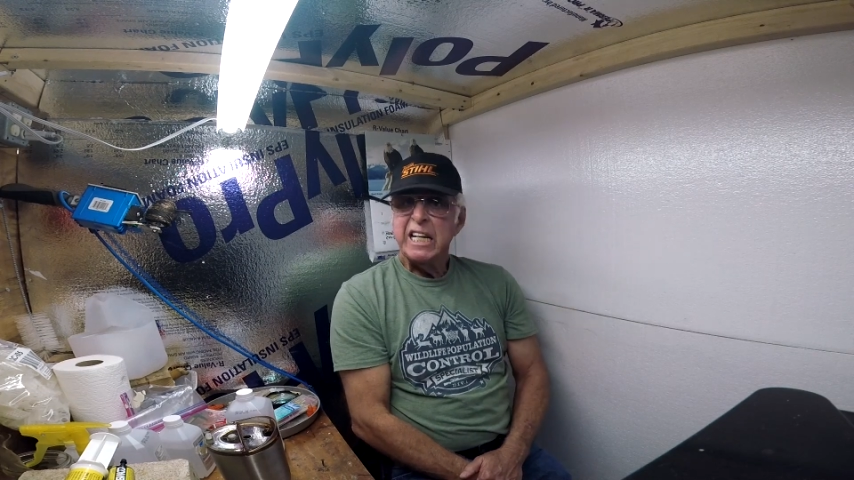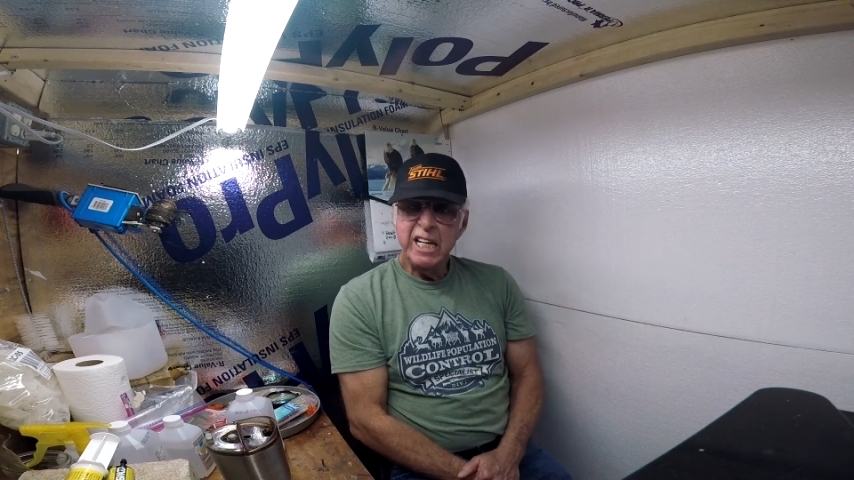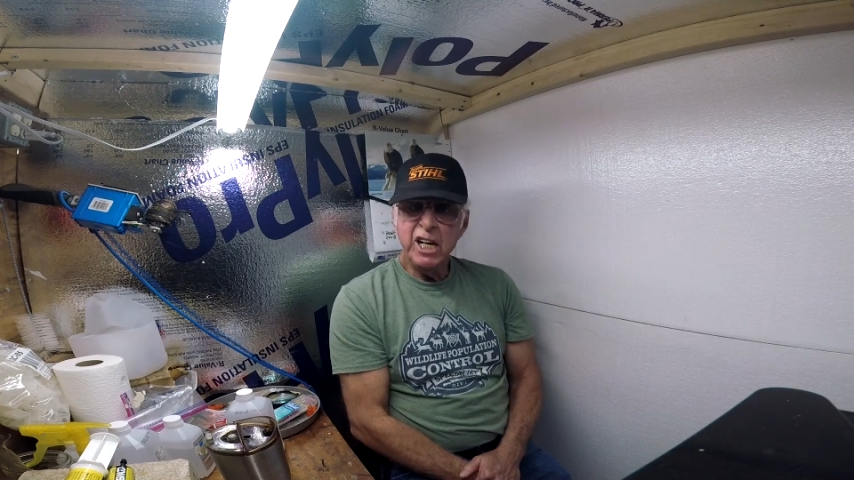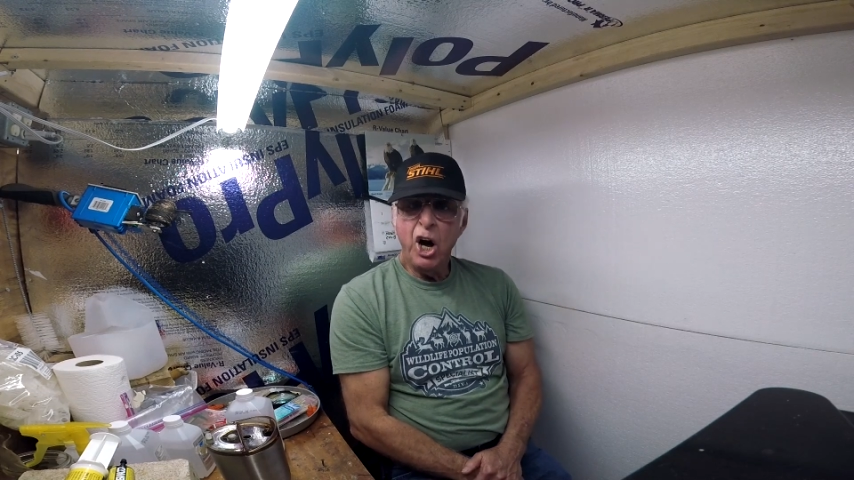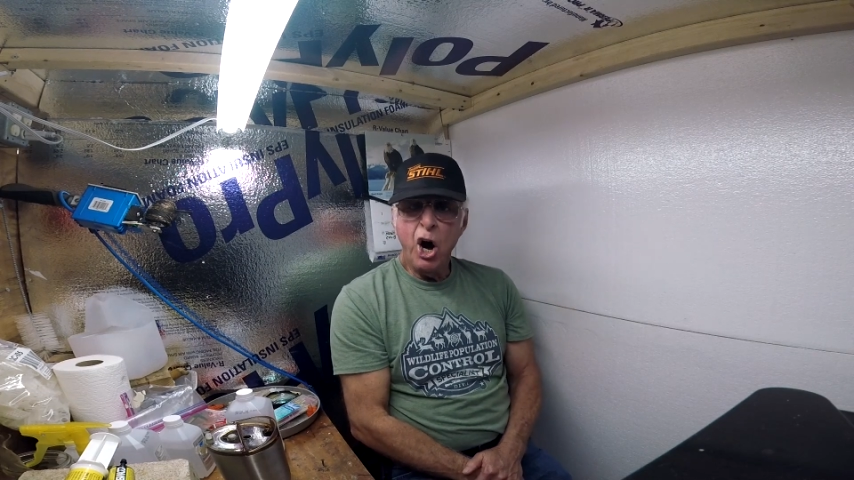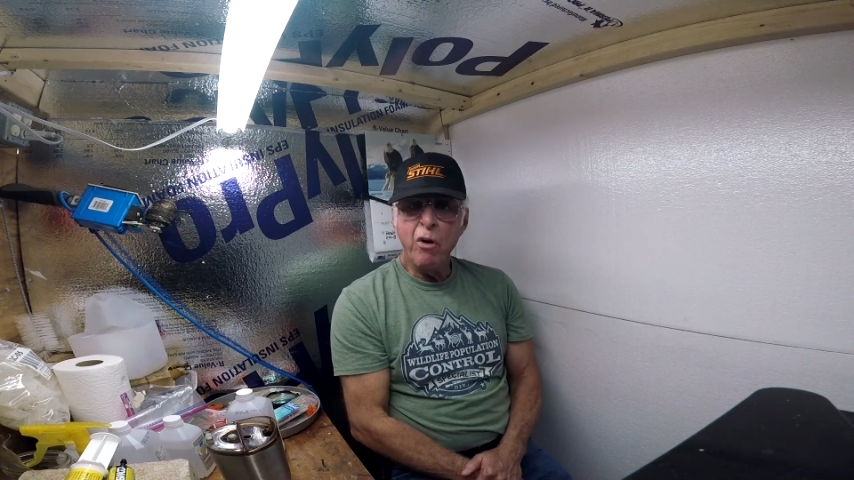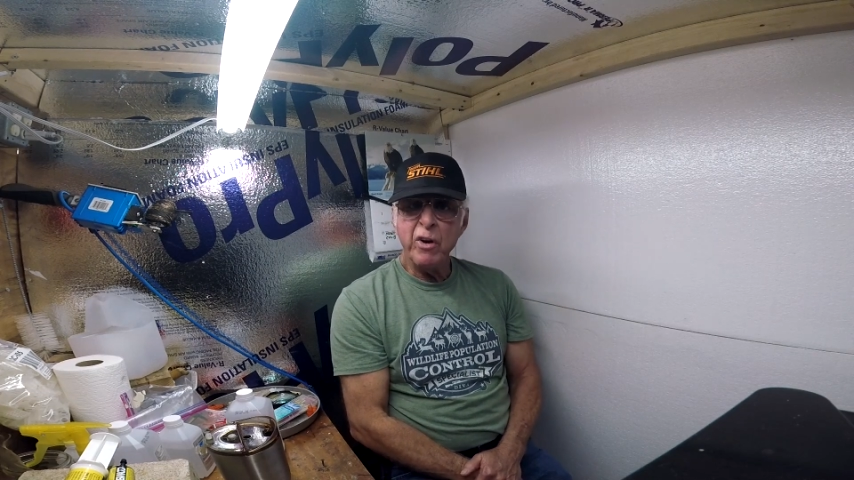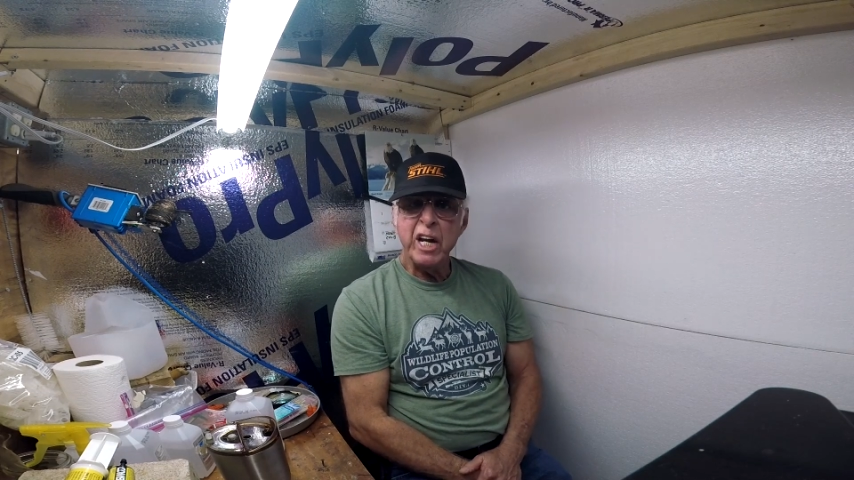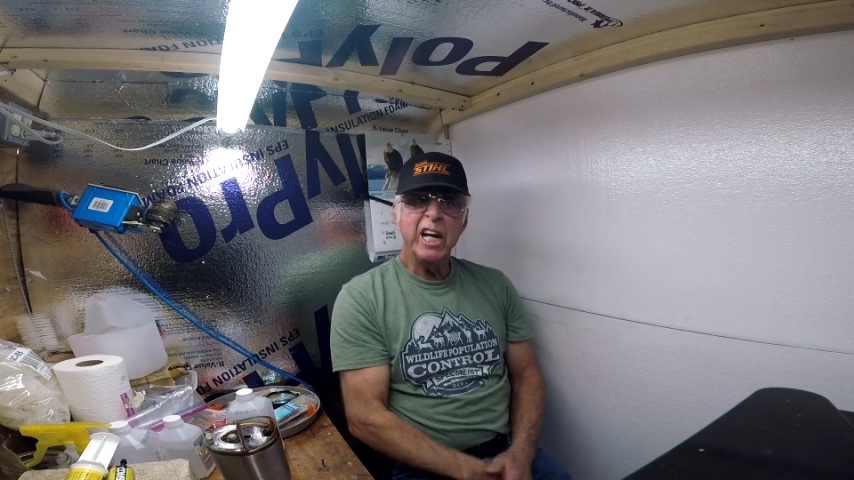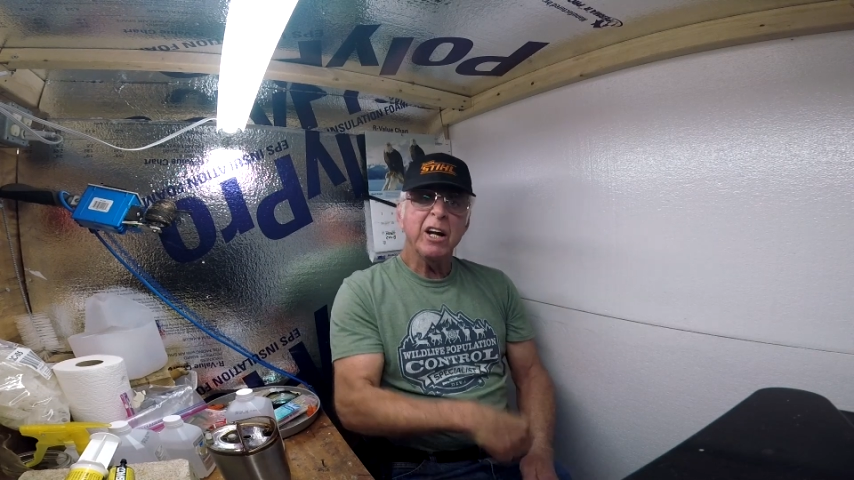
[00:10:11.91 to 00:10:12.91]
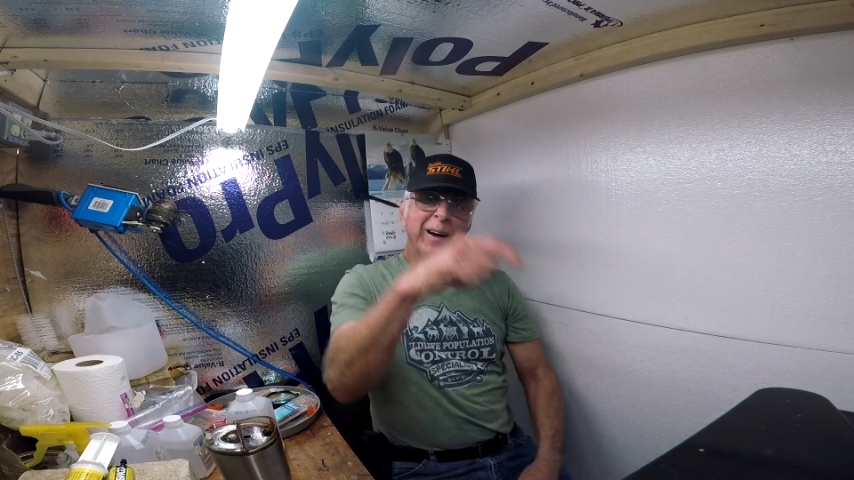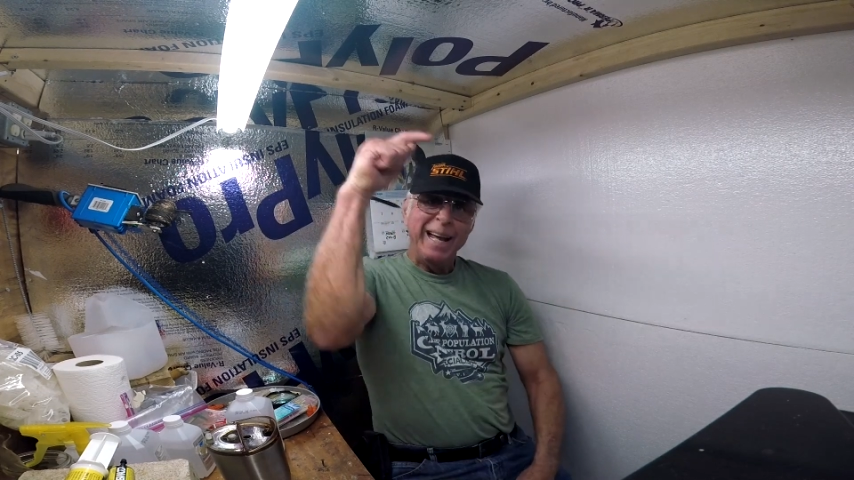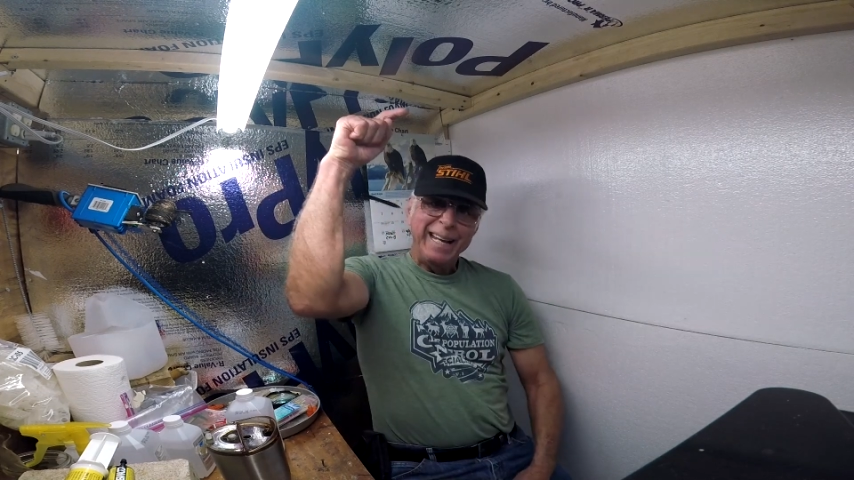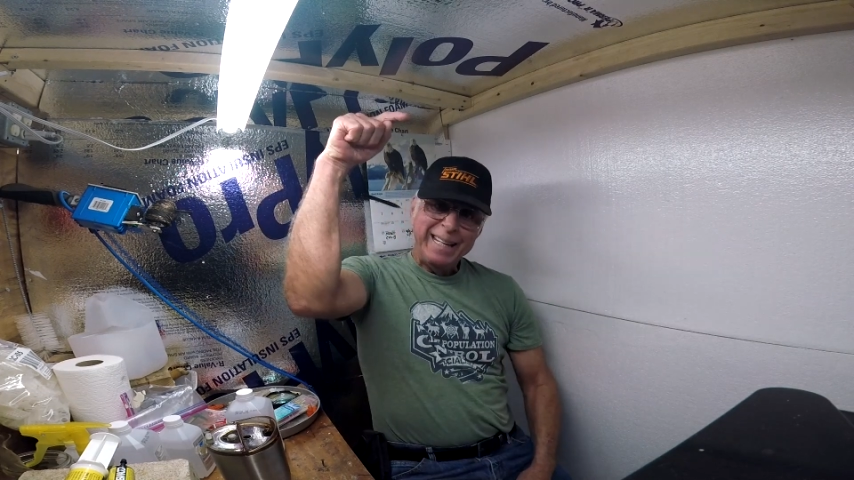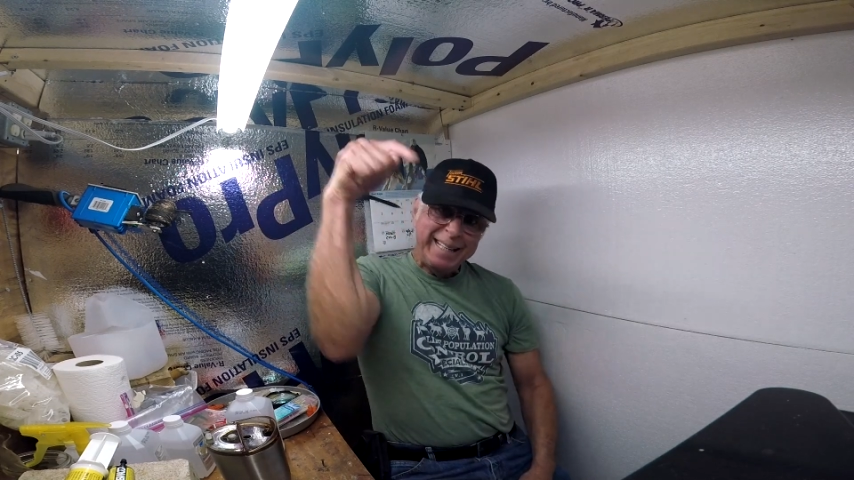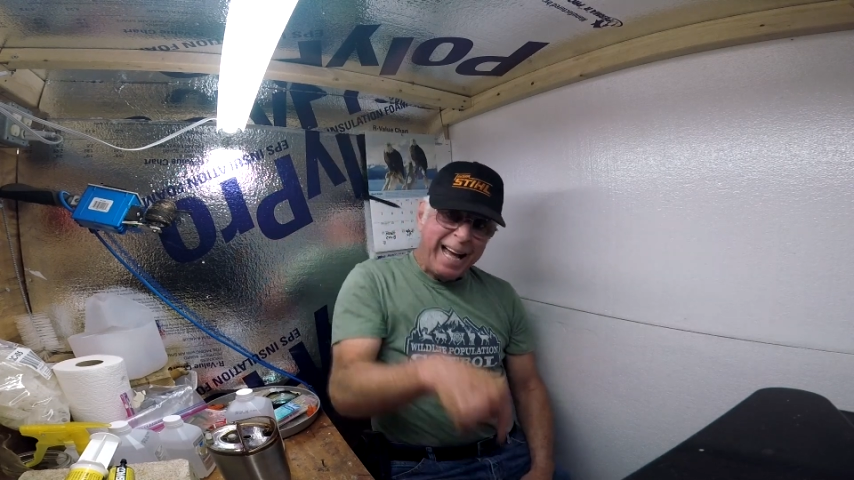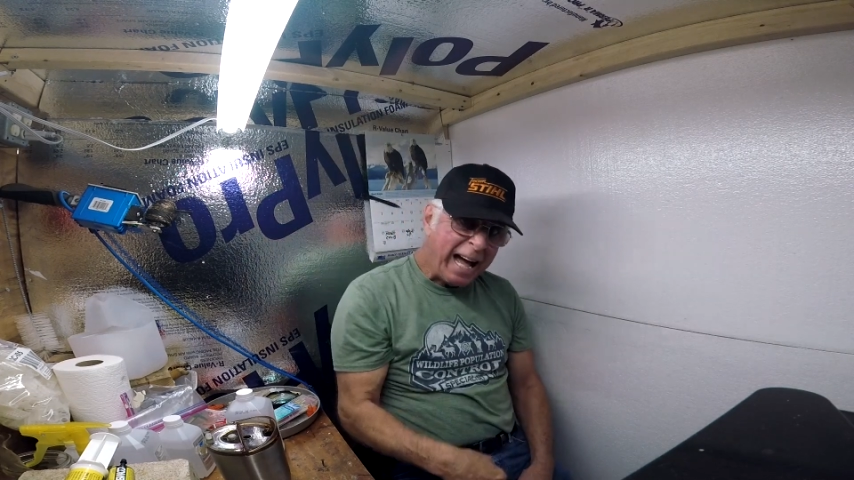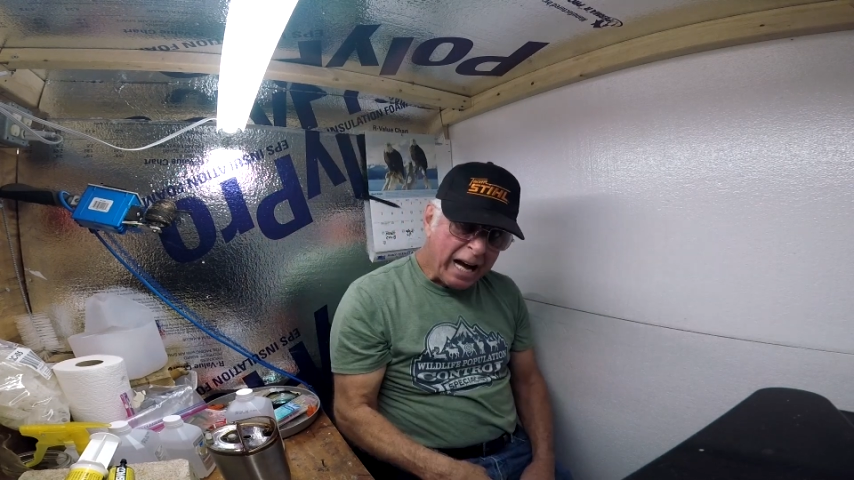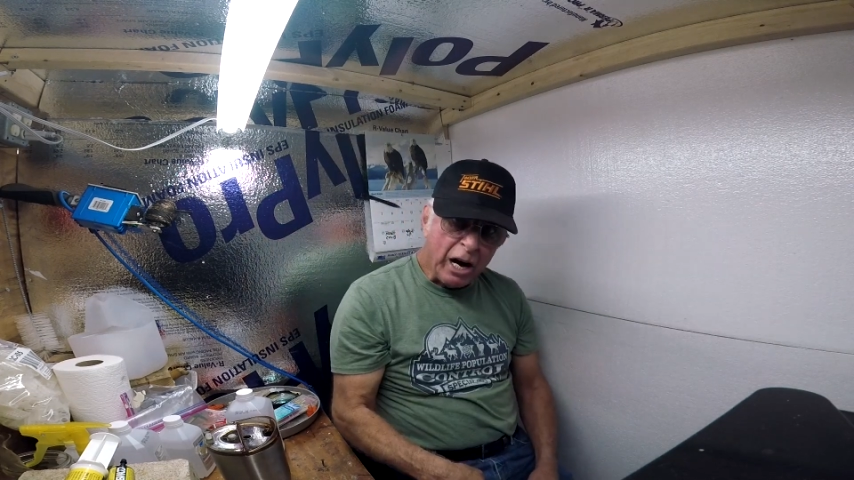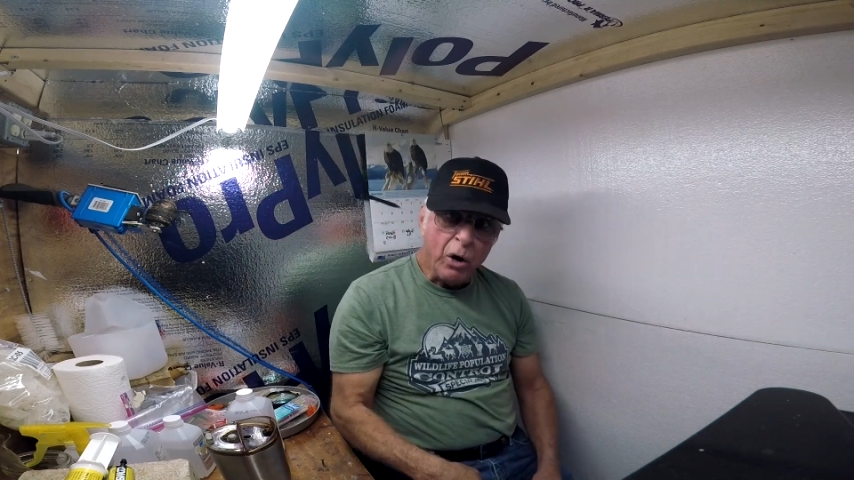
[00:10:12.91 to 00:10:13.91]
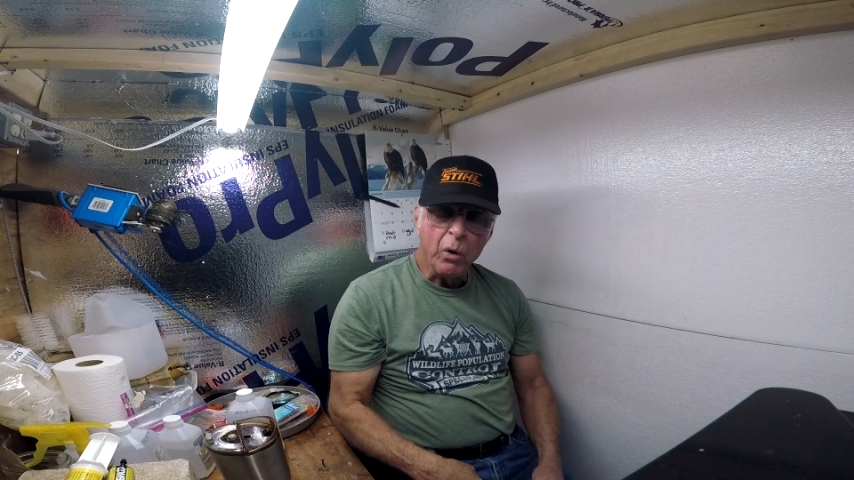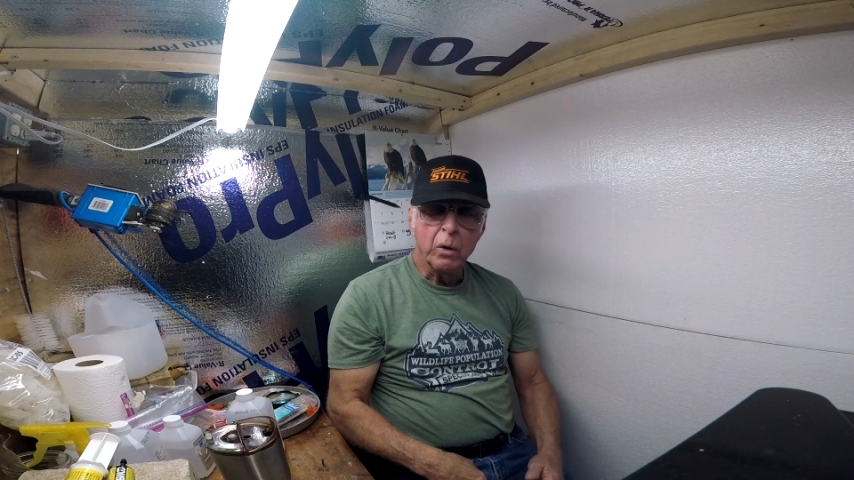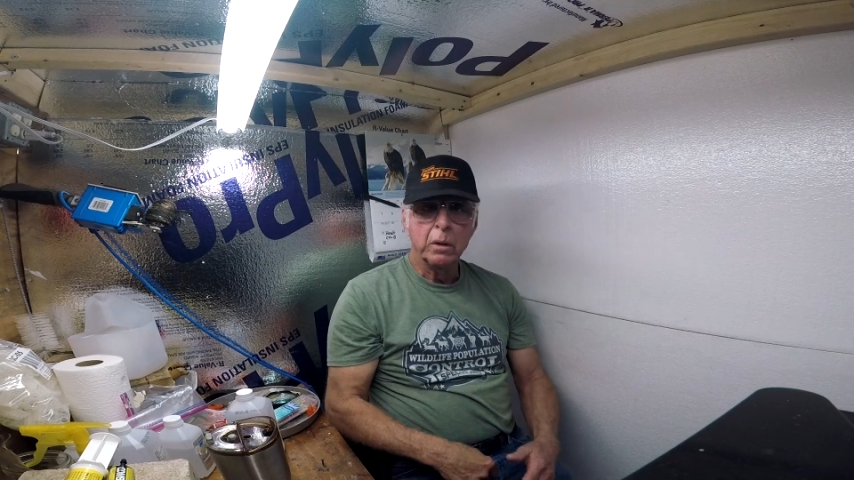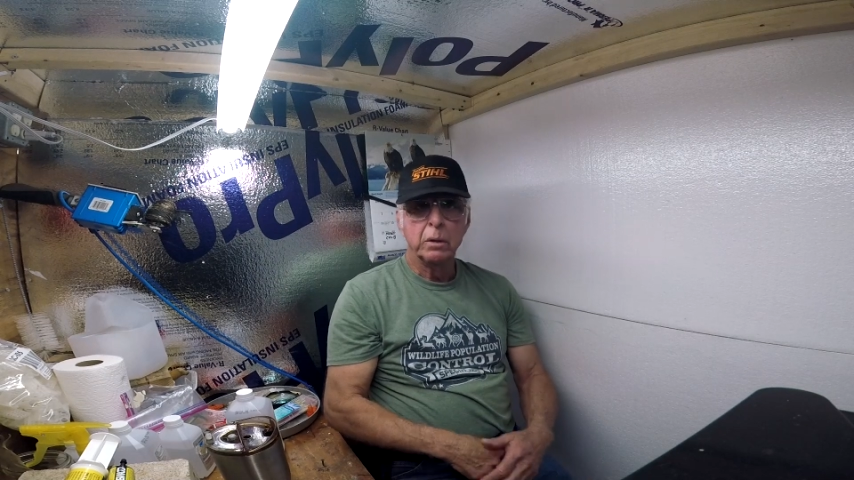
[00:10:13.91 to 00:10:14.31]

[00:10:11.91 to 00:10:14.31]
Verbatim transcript: Get over here now!